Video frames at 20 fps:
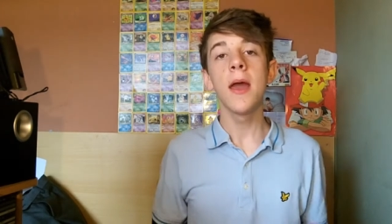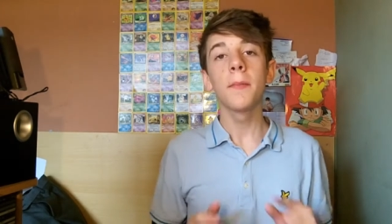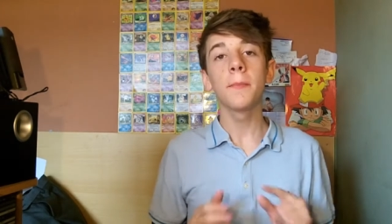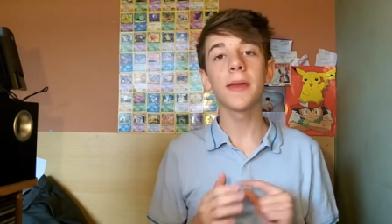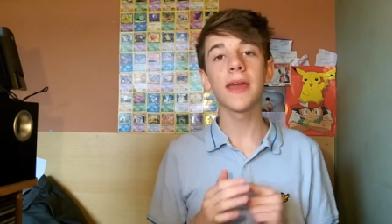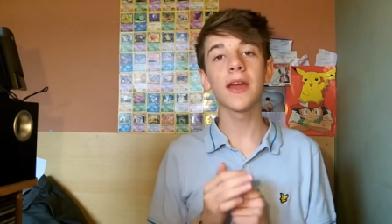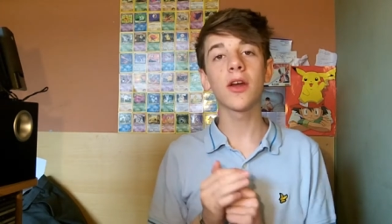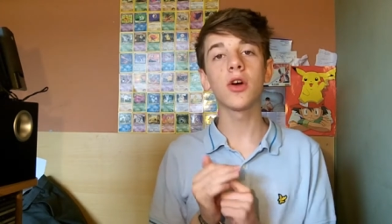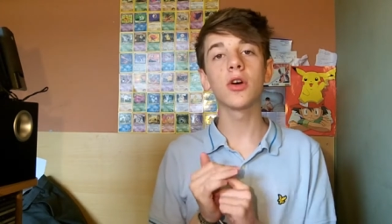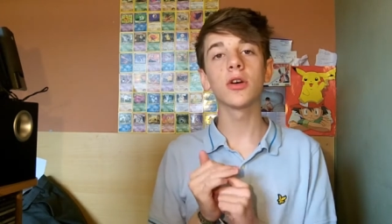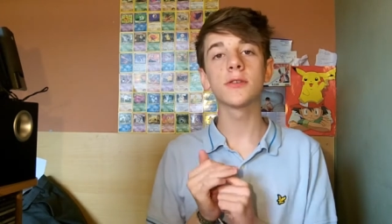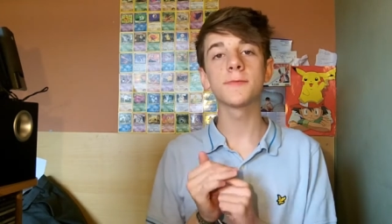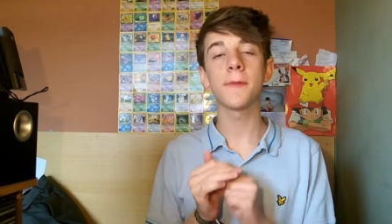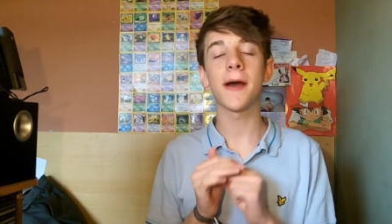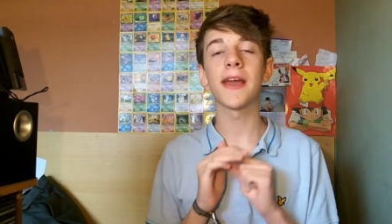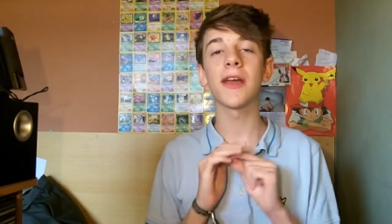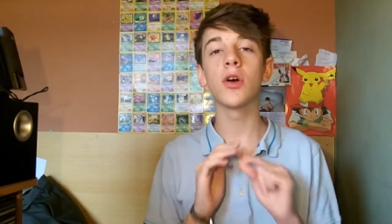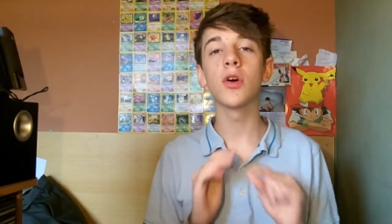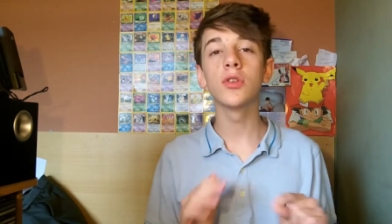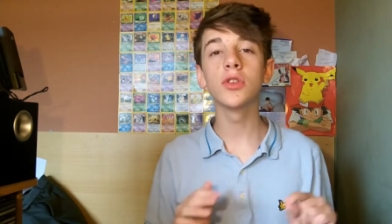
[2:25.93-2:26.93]
being caused
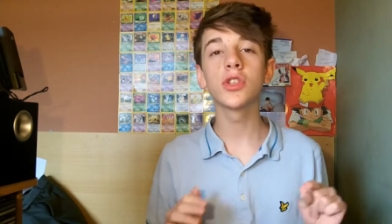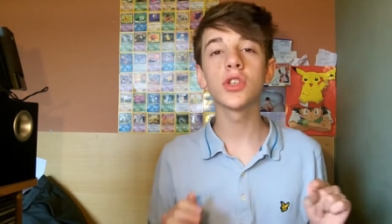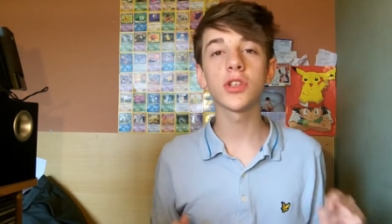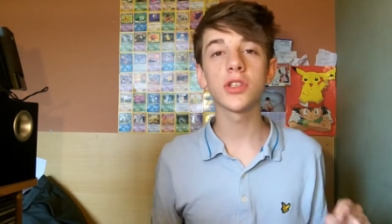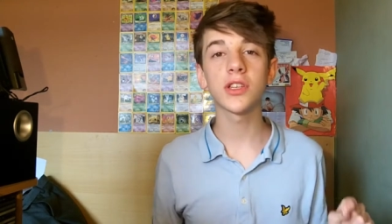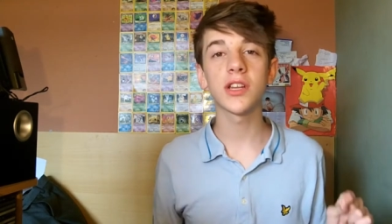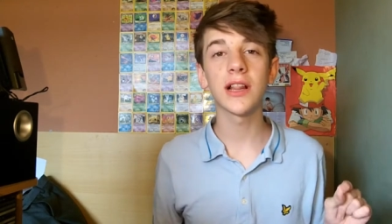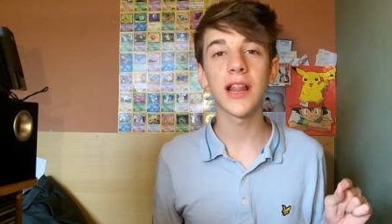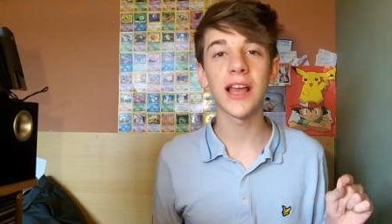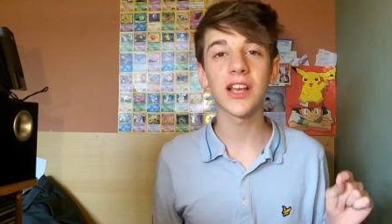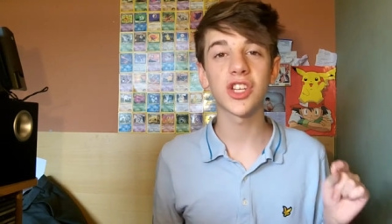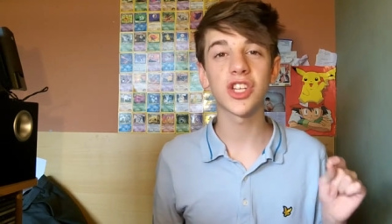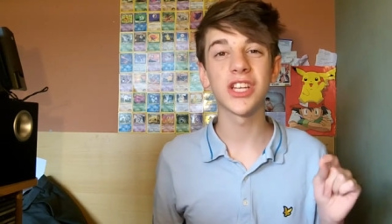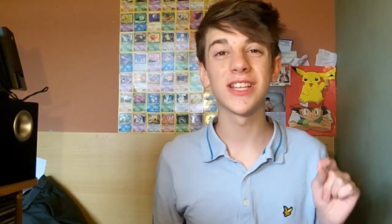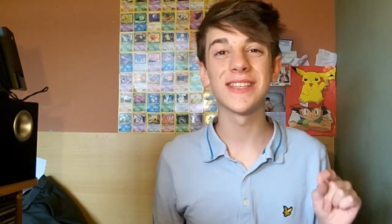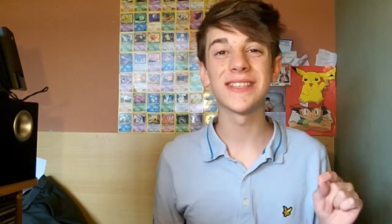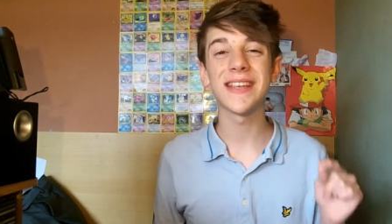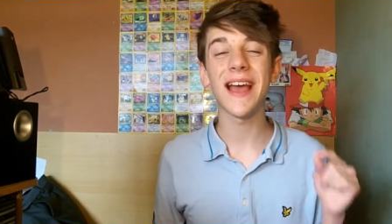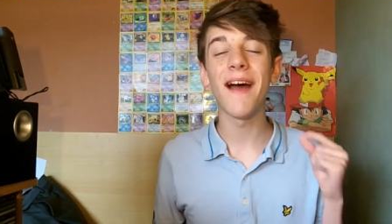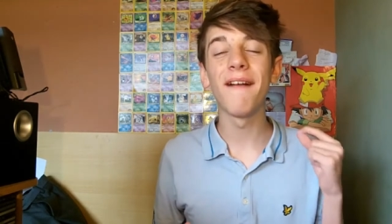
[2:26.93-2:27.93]
by unjust
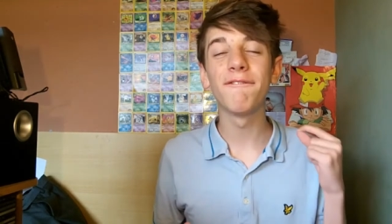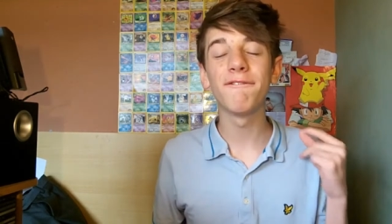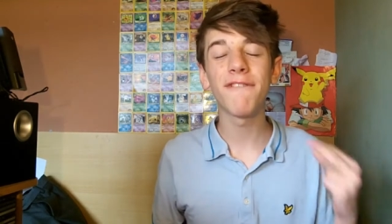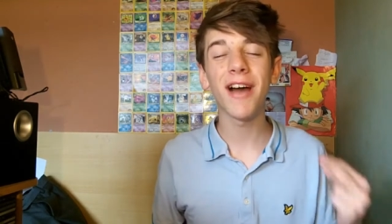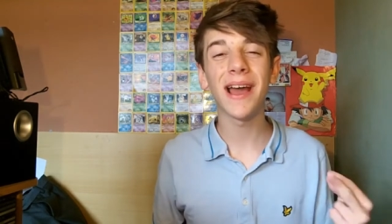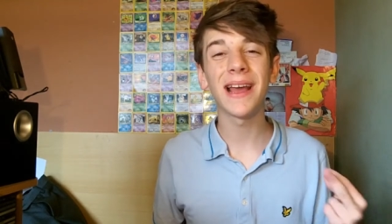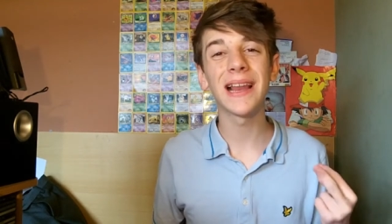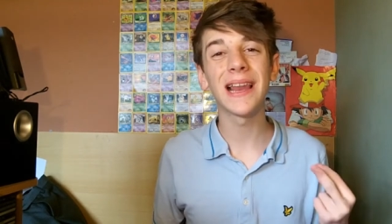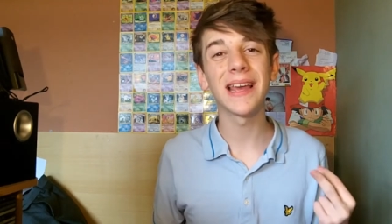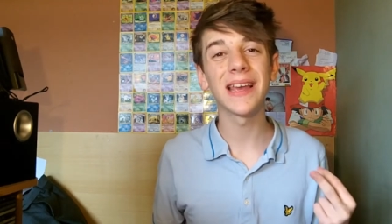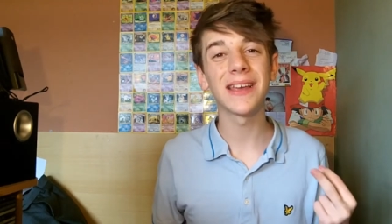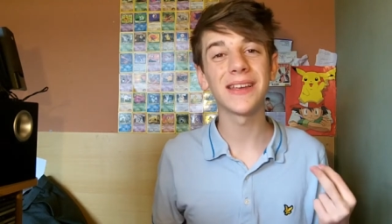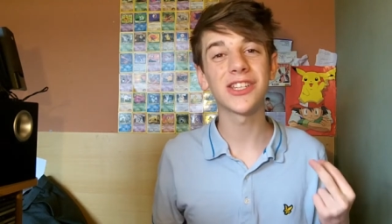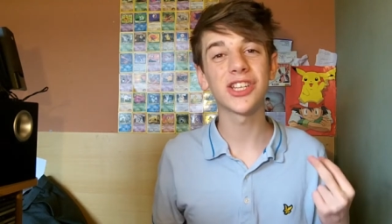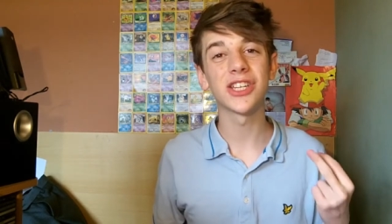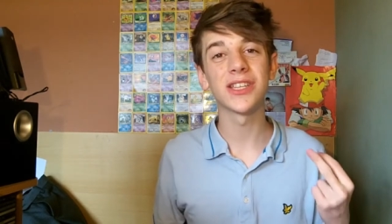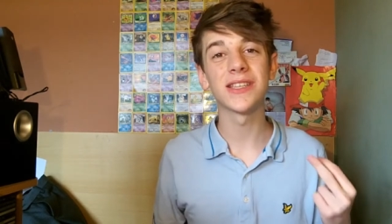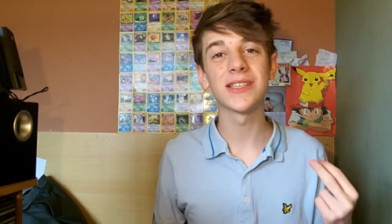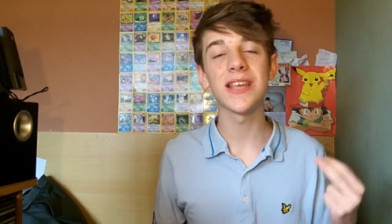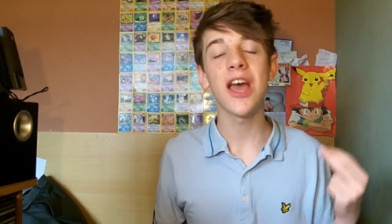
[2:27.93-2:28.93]
elections and
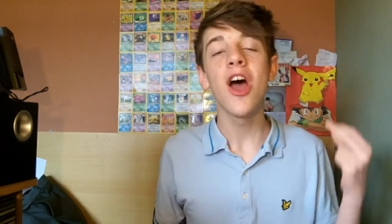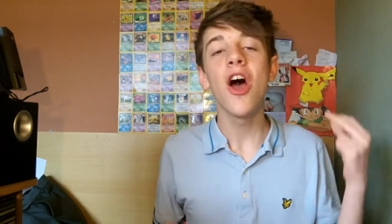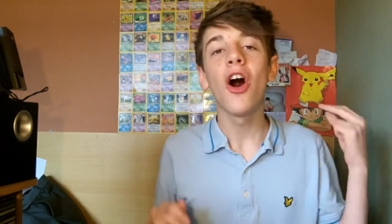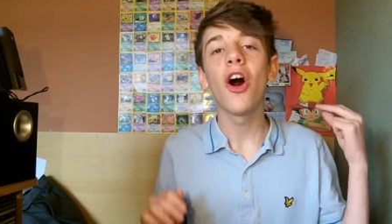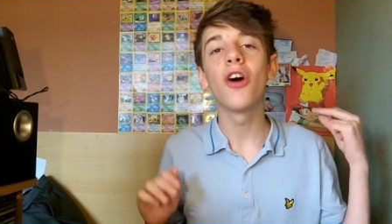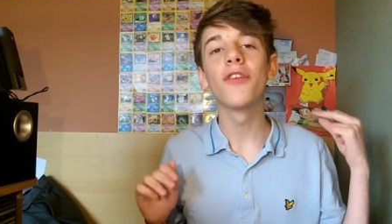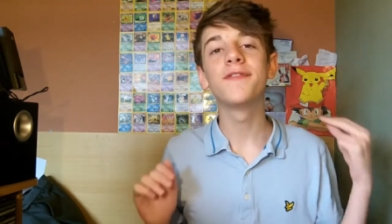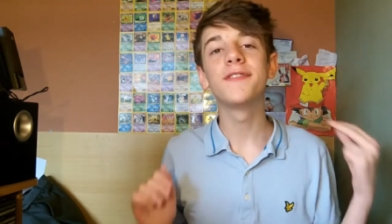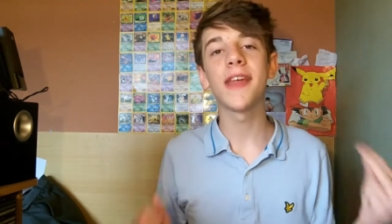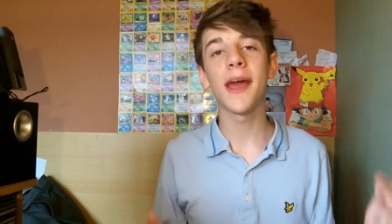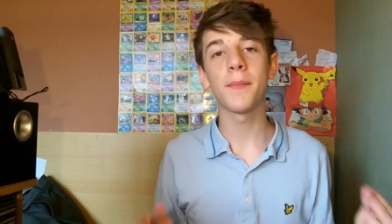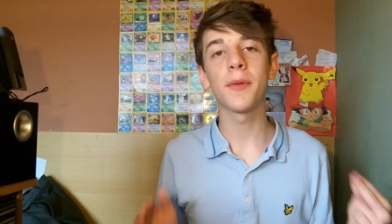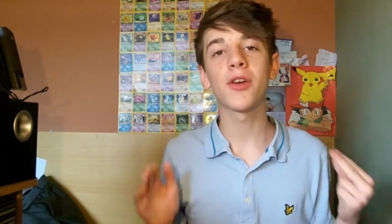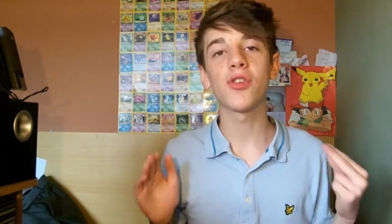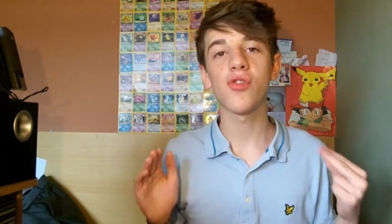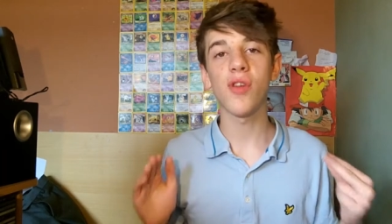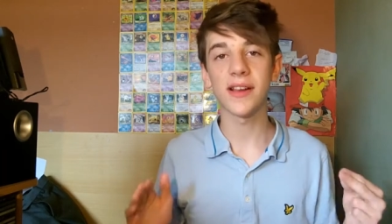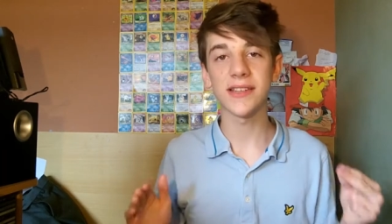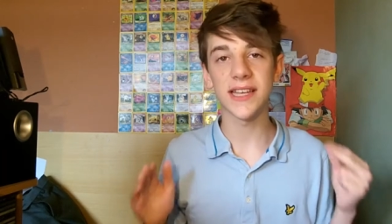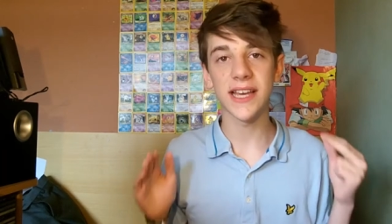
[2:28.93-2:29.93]
violations of
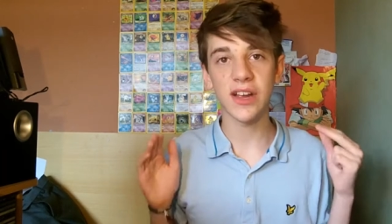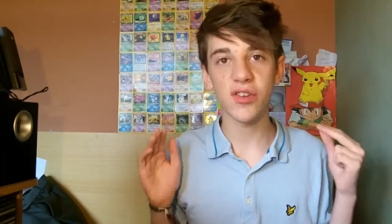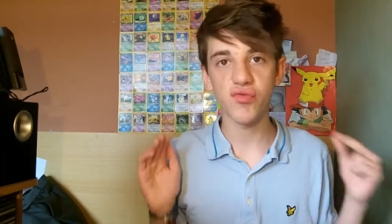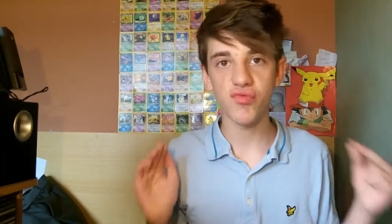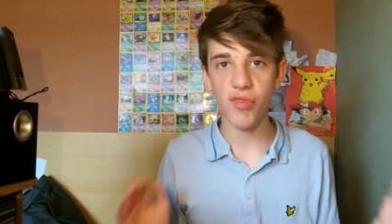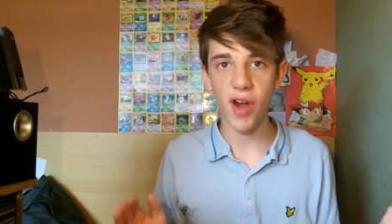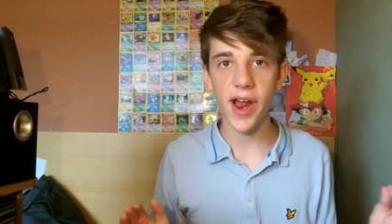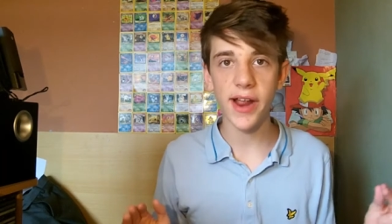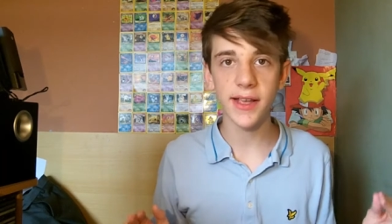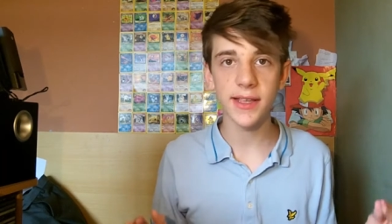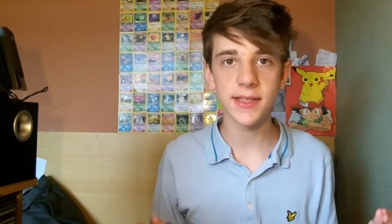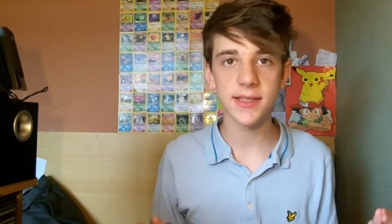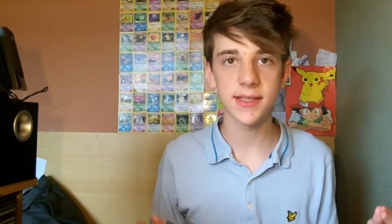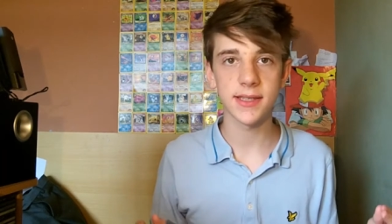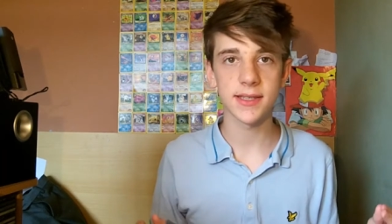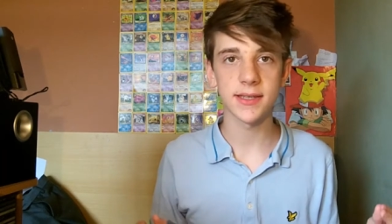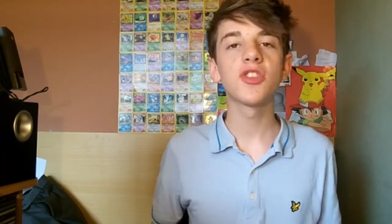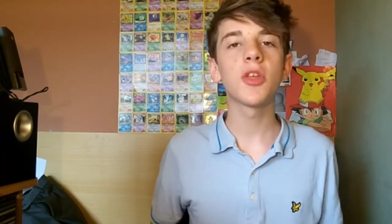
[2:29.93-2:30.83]
democratic rights.